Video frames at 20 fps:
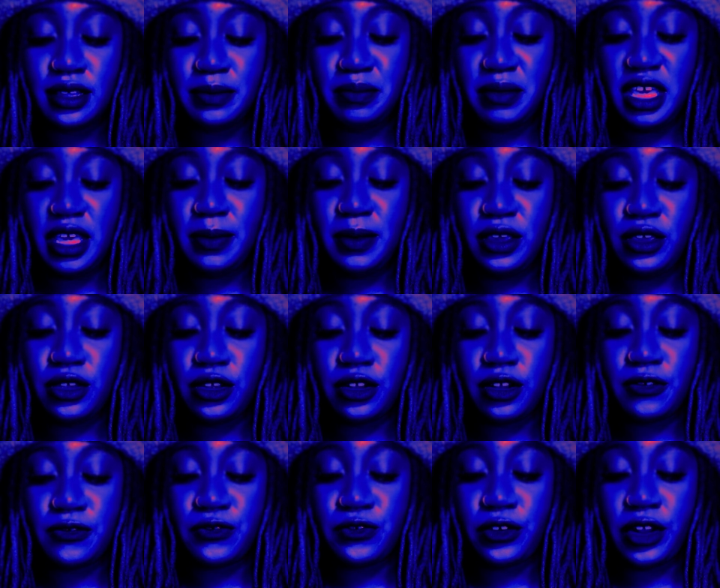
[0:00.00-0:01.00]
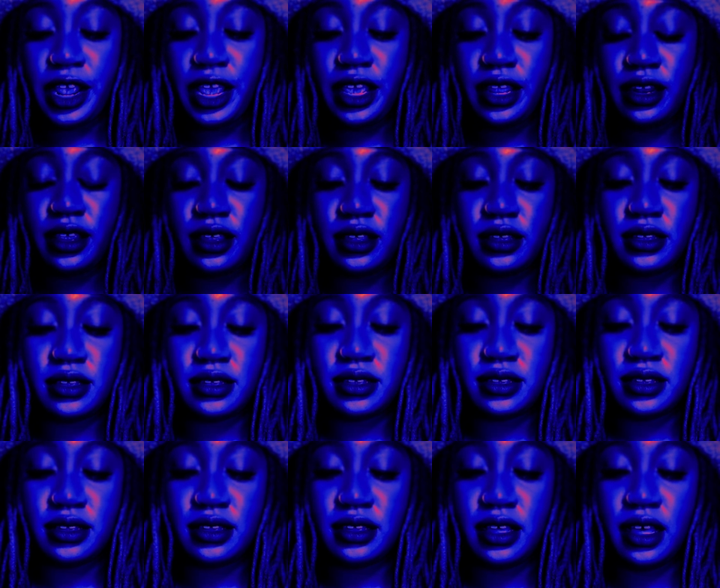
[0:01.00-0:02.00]
maybe you're afraid
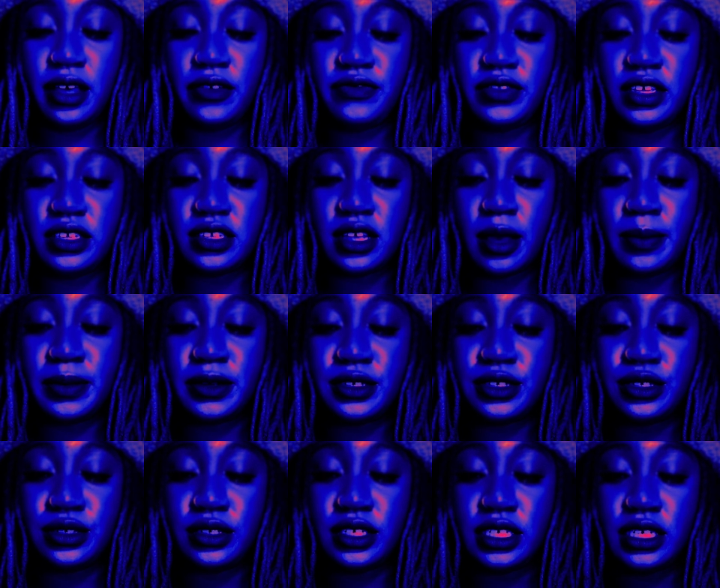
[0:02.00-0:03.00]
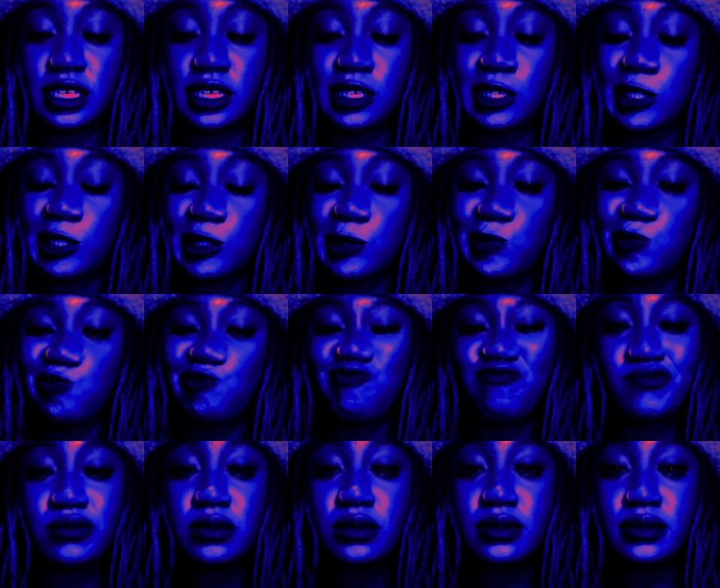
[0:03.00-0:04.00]
of these opportunities
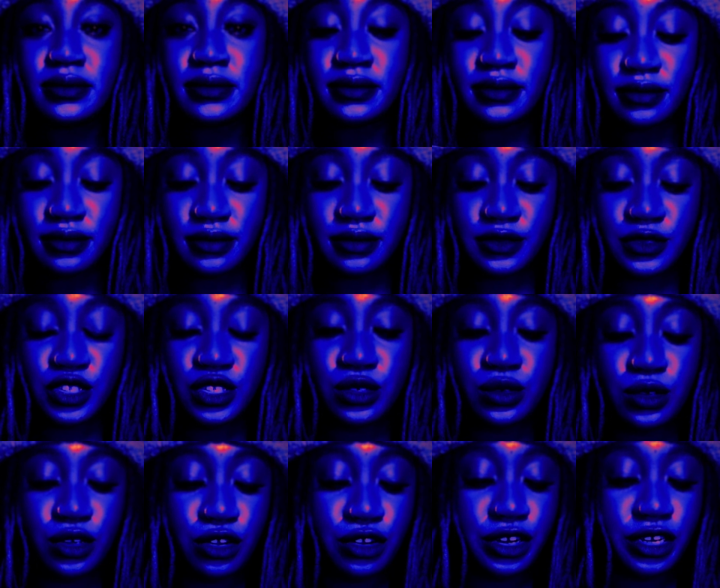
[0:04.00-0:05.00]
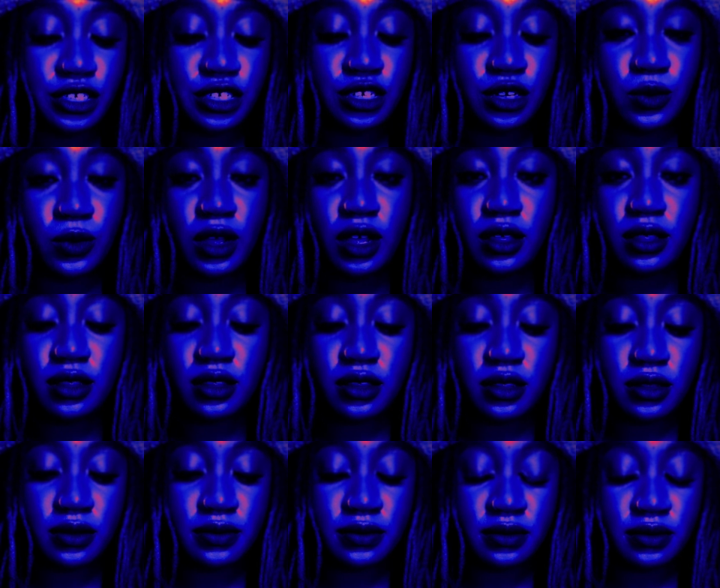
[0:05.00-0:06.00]
to increase your wealth.